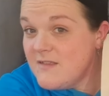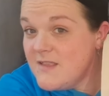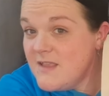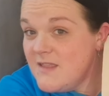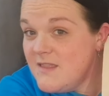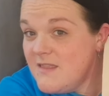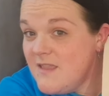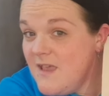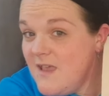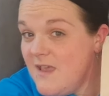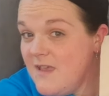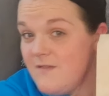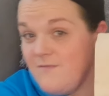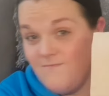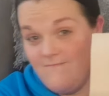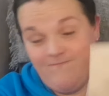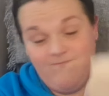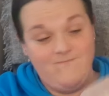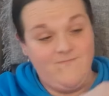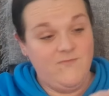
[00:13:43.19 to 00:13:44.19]
in there.
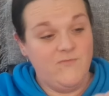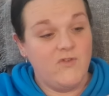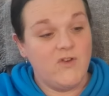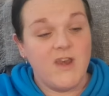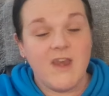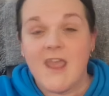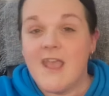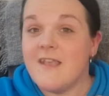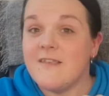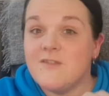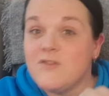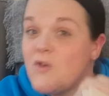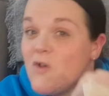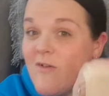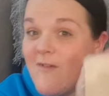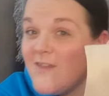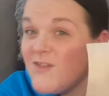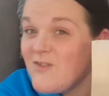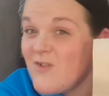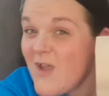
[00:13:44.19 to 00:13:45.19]
Running out of
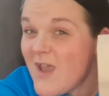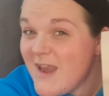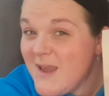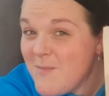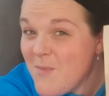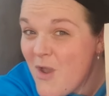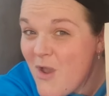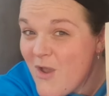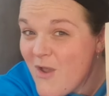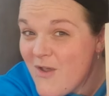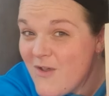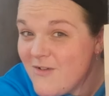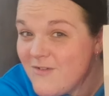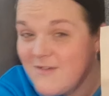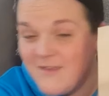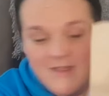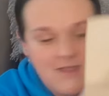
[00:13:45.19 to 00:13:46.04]
storage? Not anymore.